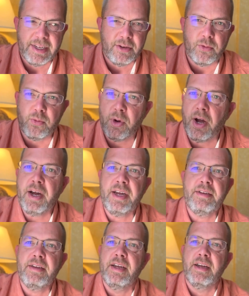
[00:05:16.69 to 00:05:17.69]

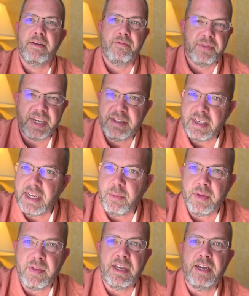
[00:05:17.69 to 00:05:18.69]
run fixing it
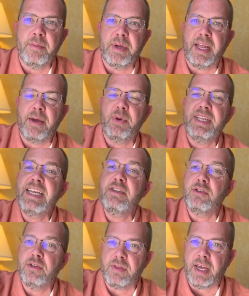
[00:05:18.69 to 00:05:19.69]
with them. And we need
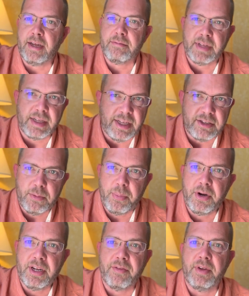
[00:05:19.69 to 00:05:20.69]
to do that. That's a
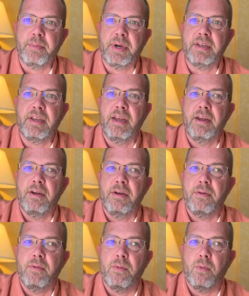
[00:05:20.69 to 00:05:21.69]
part of it. But
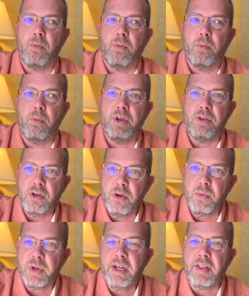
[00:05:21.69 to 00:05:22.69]
when
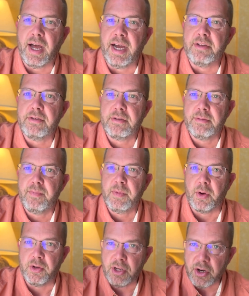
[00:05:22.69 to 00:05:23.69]
you realize
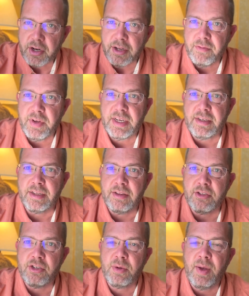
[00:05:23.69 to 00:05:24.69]
or you're convicted
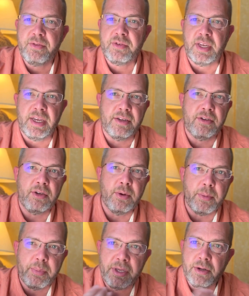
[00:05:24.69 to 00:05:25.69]
that you have sinned,
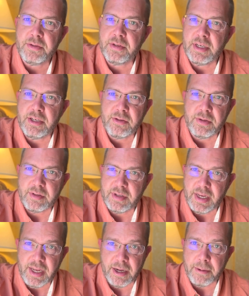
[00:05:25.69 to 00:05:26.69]
you appeal to
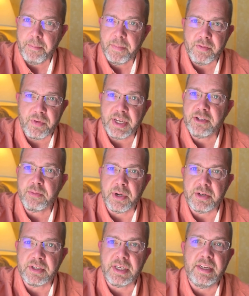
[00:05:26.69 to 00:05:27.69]
Him for His
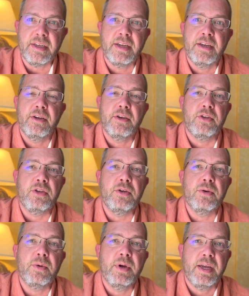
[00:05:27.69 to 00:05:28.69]
mercy.
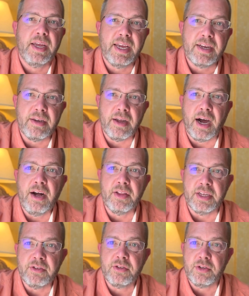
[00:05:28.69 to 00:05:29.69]
You
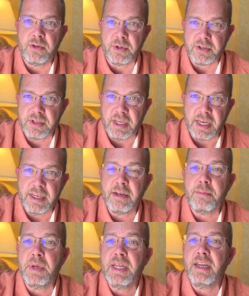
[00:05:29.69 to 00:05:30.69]
acknowledge your sin,
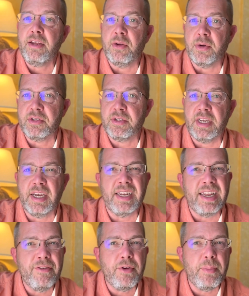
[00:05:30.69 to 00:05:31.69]
admitting your sin,
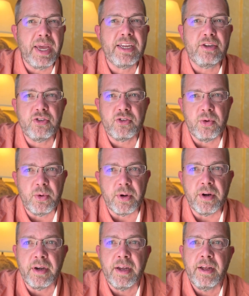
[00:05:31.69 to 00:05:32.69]
and even making
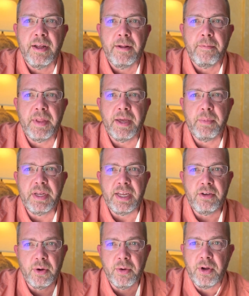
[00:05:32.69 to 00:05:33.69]
sure that
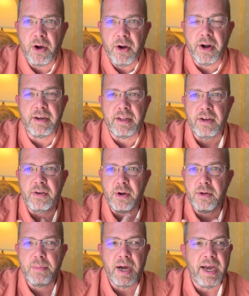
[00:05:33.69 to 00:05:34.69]
in your own heart and in
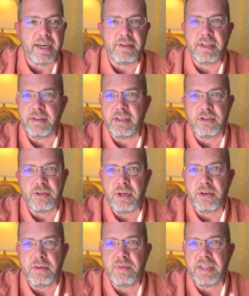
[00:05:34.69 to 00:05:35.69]
your own mind that you
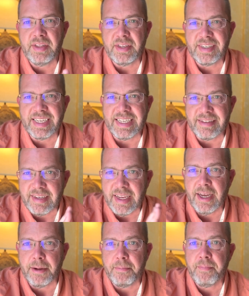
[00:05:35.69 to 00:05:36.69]
know you've done this against
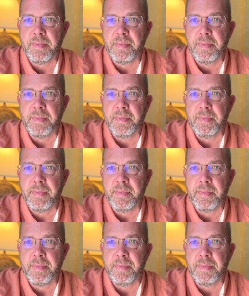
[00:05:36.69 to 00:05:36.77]
Him.